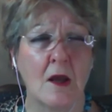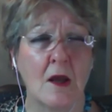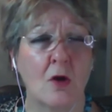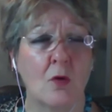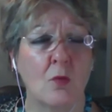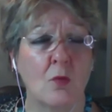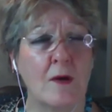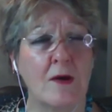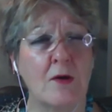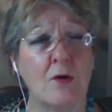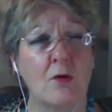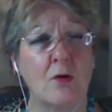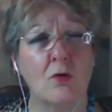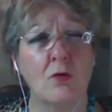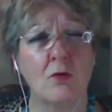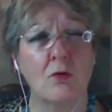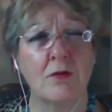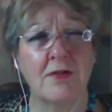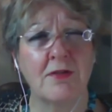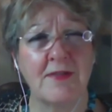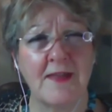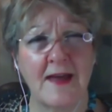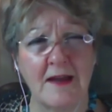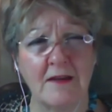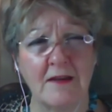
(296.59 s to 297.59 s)
We all
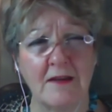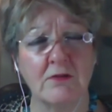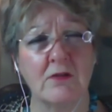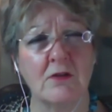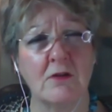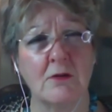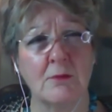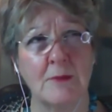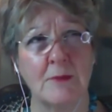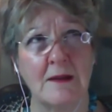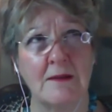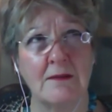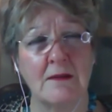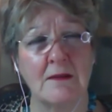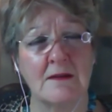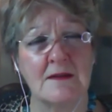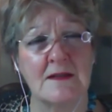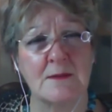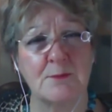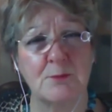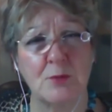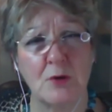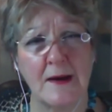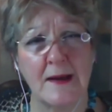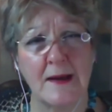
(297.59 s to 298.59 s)
thanked them in the
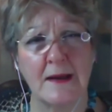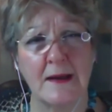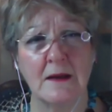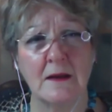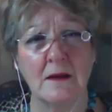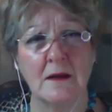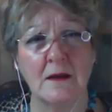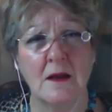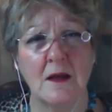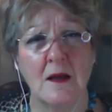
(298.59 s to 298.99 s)
spring.